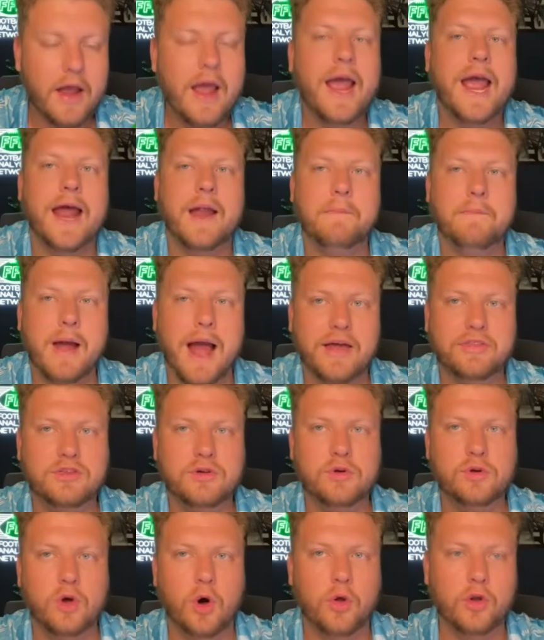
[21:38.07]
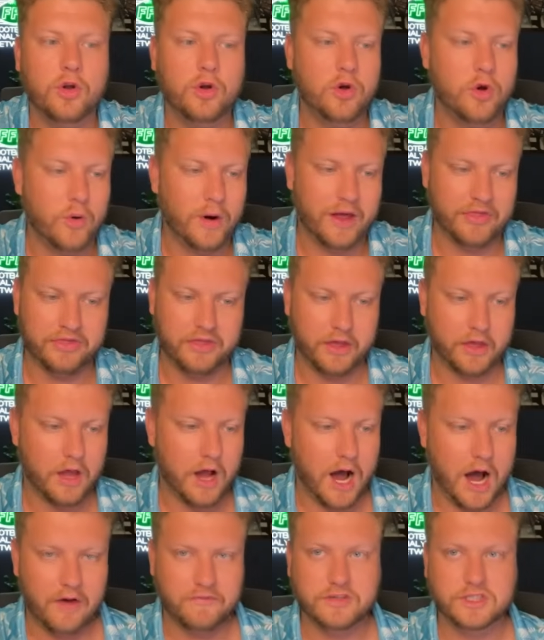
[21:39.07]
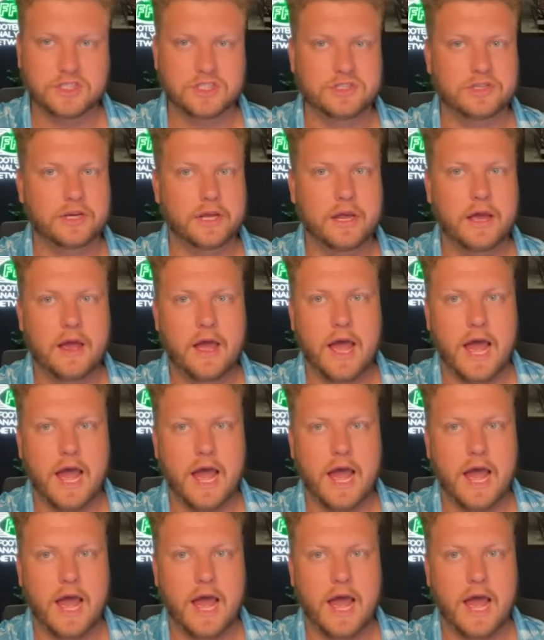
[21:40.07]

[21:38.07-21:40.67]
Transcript: And Matthew Golden, who I think obviously